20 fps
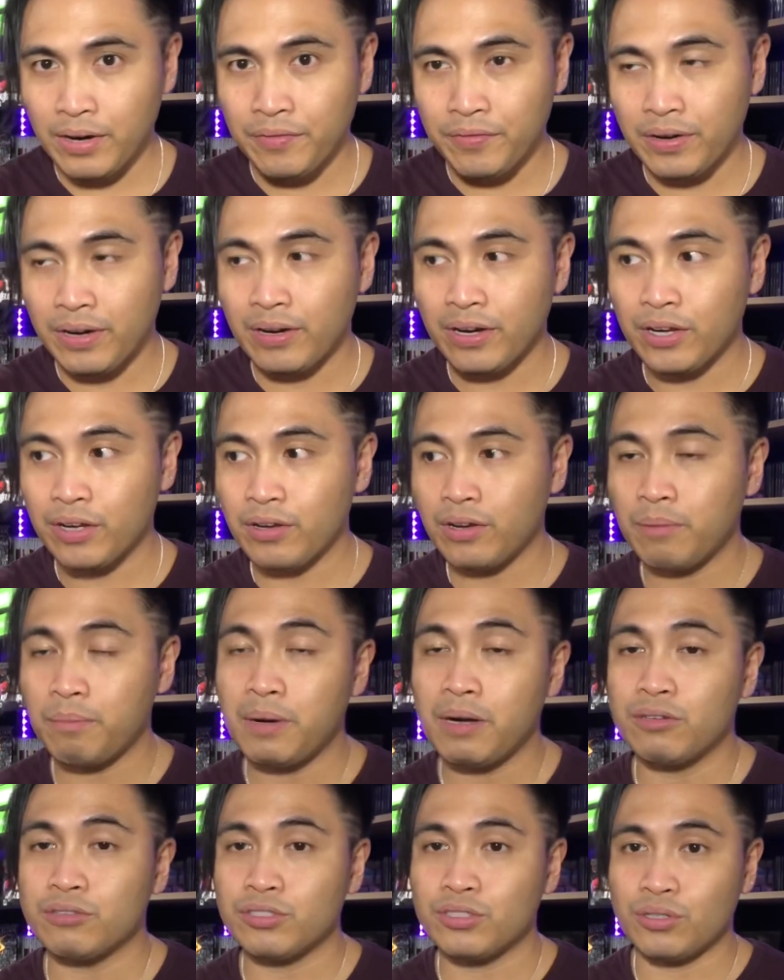very good
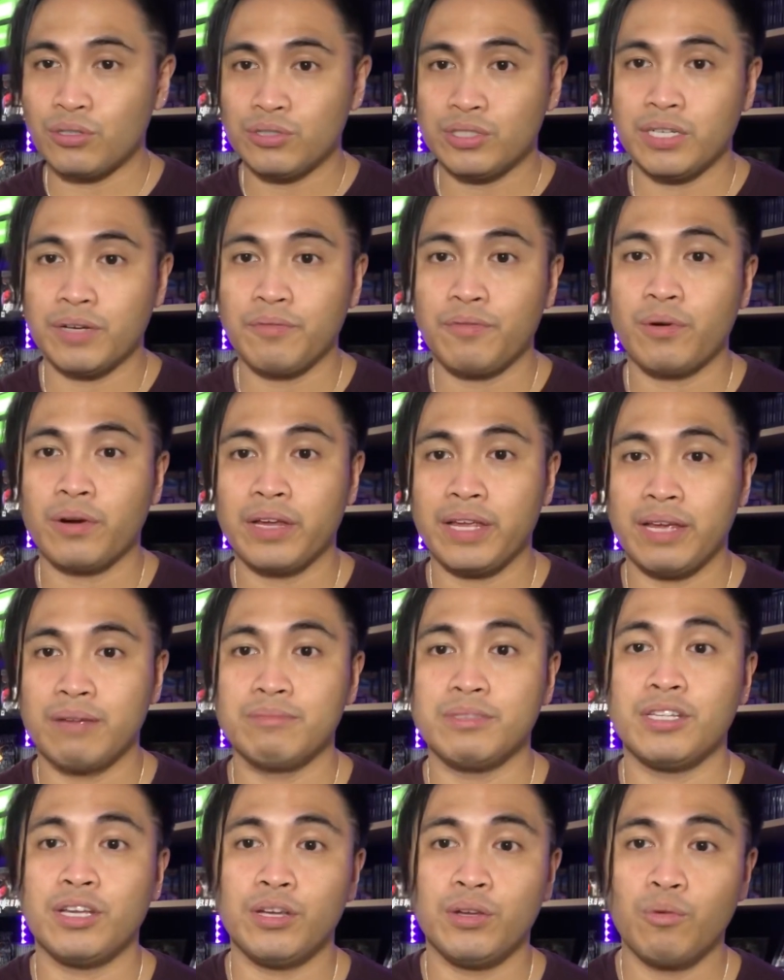about searching for
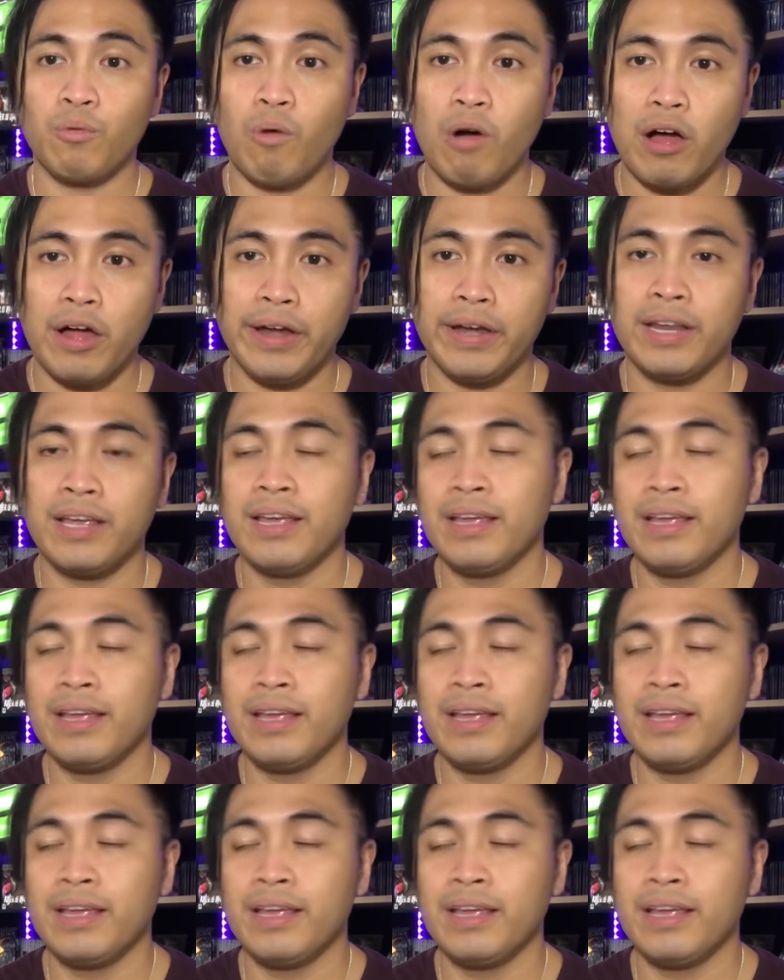games that you want.